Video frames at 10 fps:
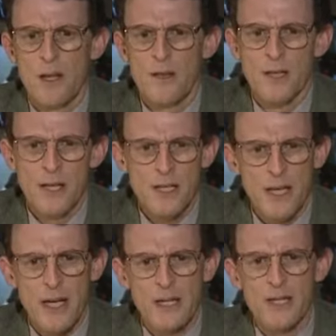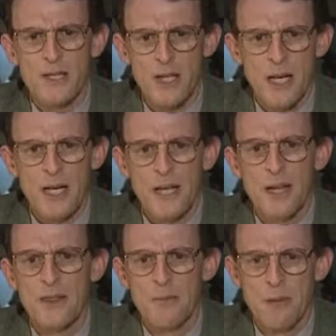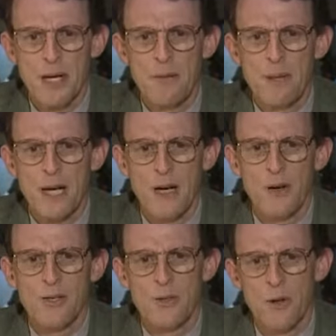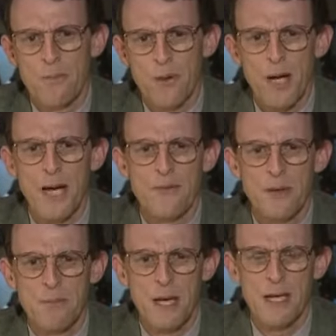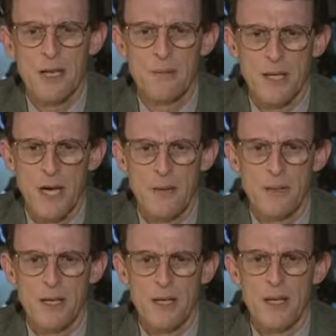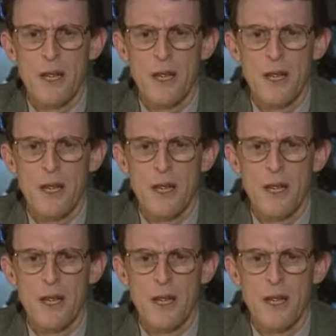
These acts delegate the money power to a private banking monopoly.